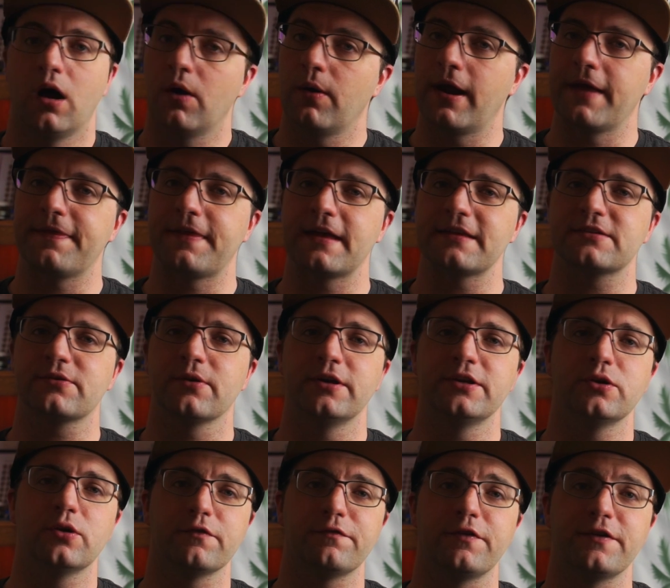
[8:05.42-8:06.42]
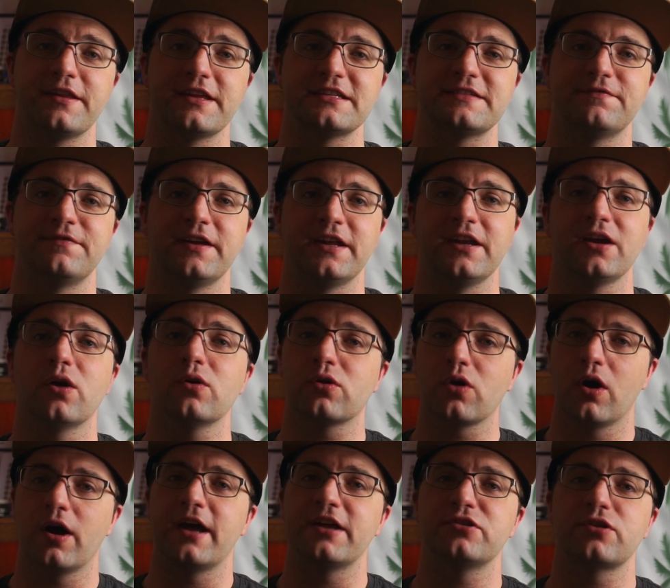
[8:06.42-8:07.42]
All right, that's going to do it for this video. Go
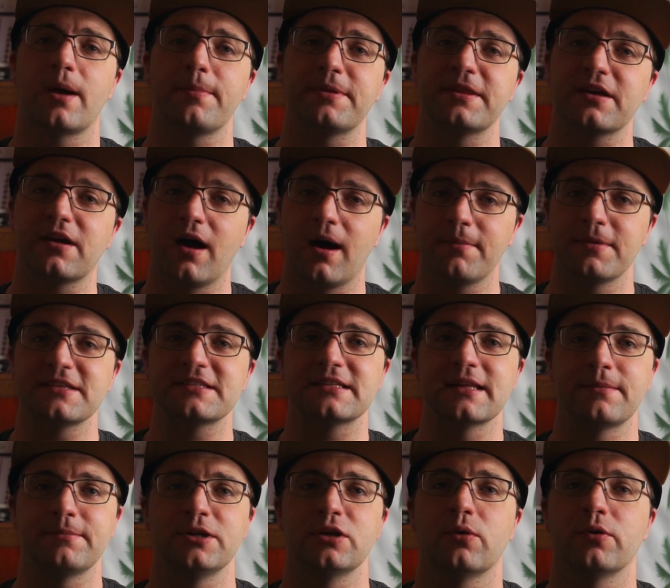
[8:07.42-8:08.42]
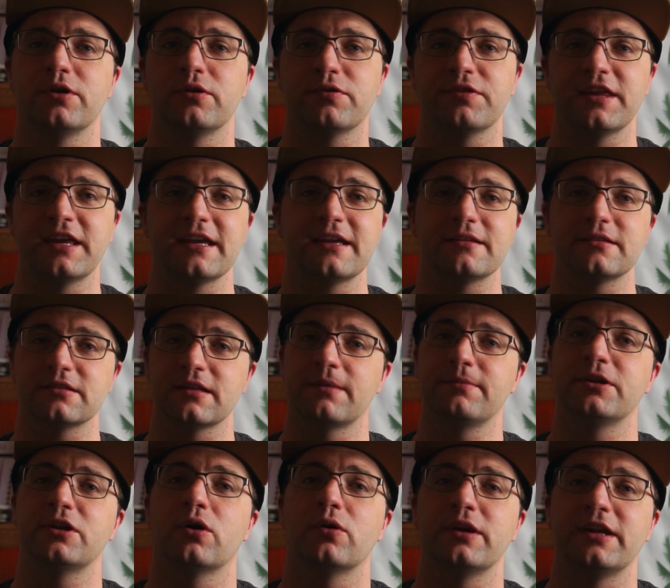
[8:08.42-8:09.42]
ahead, drop in the comments, let me know what you think, let
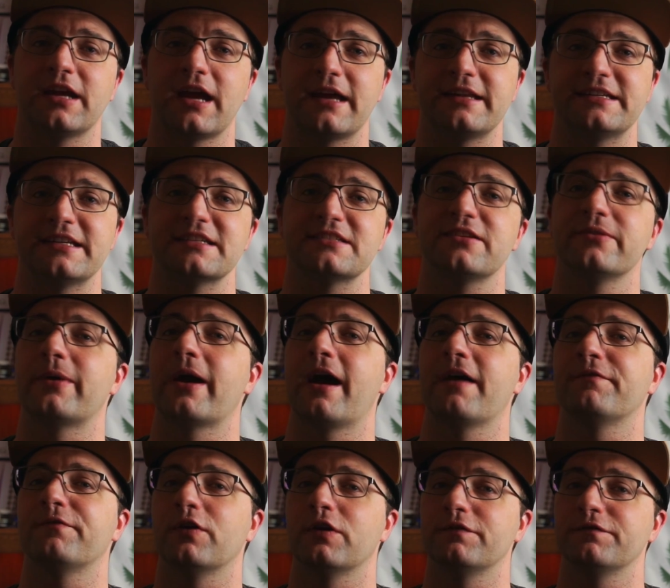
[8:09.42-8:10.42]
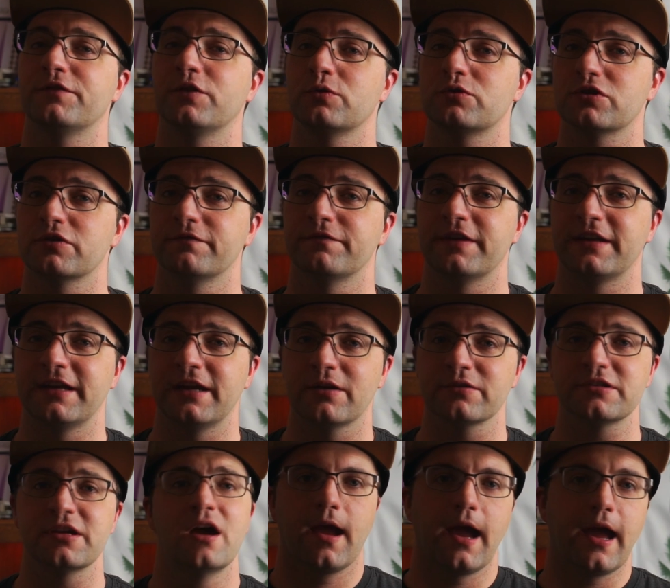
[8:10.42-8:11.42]
me know any ideas you have for future videos.